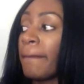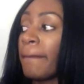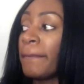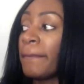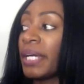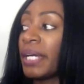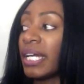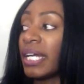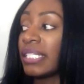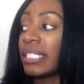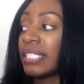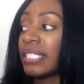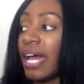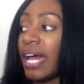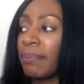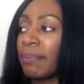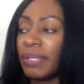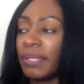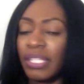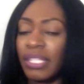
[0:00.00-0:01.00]
But
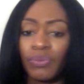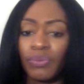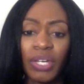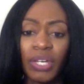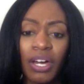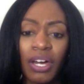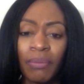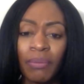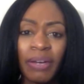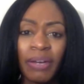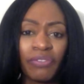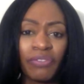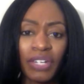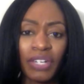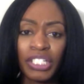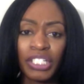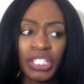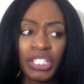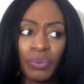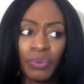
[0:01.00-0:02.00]
I put this wig on my
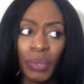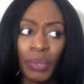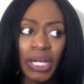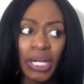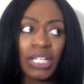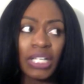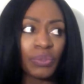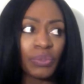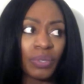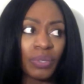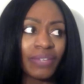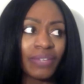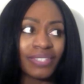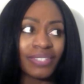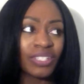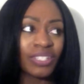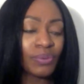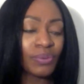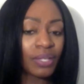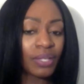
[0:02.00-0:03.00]
friend. She wears weave.
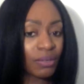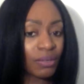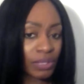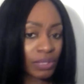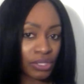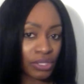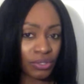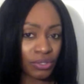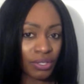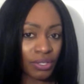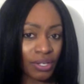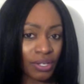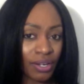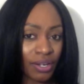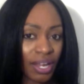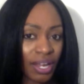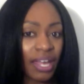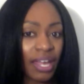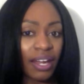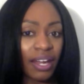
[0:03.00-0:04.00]
And she was like, what'd you do to your
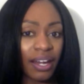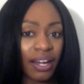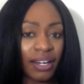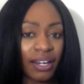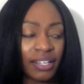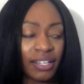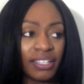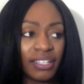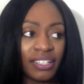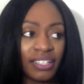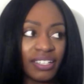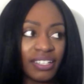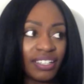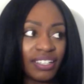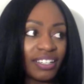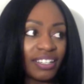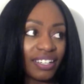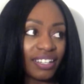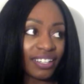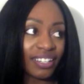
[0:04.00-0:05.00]
hair?
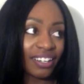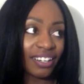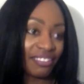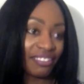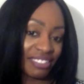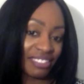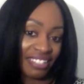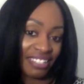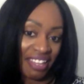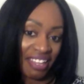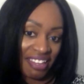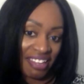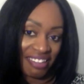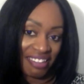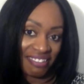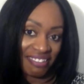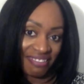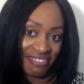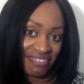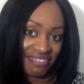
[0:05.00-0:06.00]
And I was
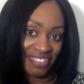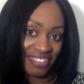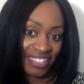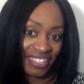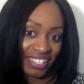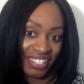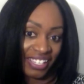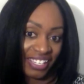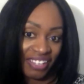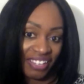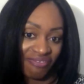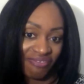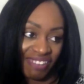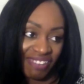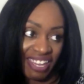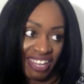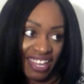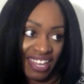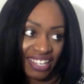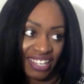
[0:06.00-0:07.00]
like, oh, it's a little
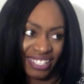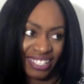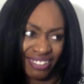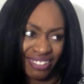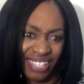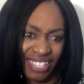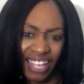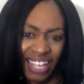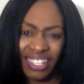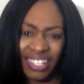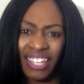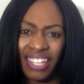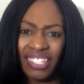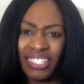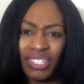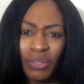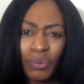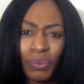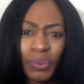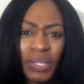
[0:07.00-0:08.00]
wig. She was like,
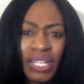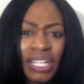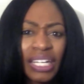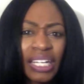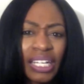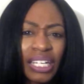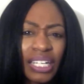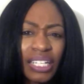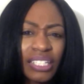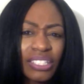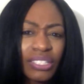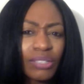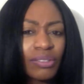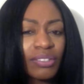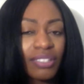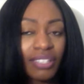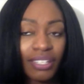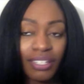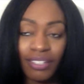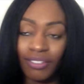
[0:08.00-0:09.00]
that's a
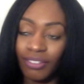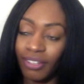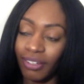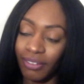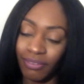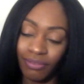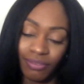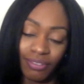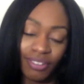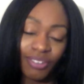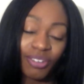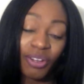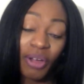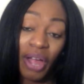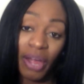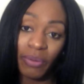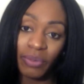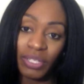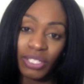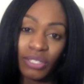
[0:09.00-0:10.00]
wig. You know
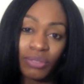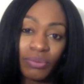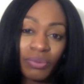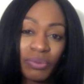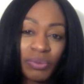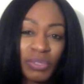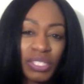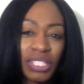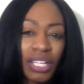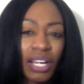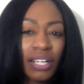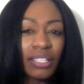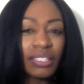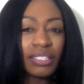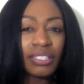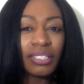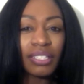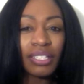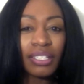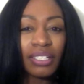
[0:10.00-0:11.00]
how we do when we start
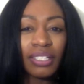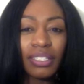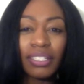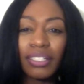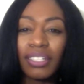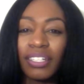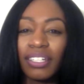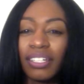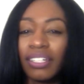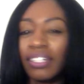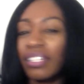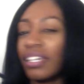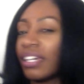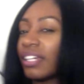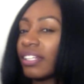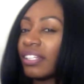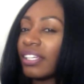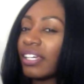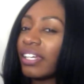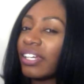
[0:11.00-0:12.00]
looking
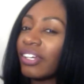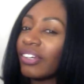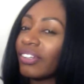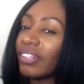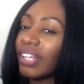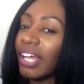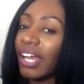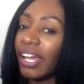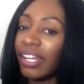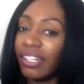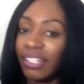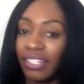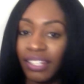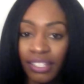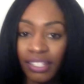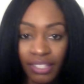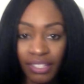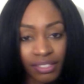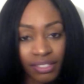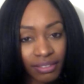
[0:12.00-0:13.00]
at the hairline and
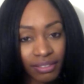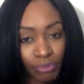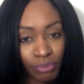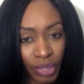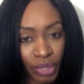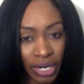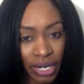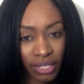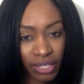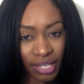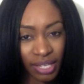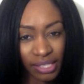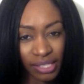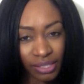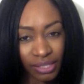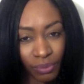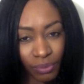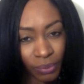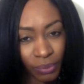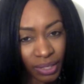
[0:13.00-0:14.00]
at the part.
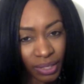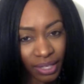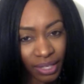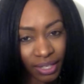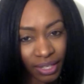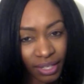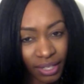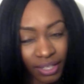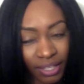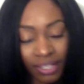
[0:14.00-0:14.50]
That's a wig.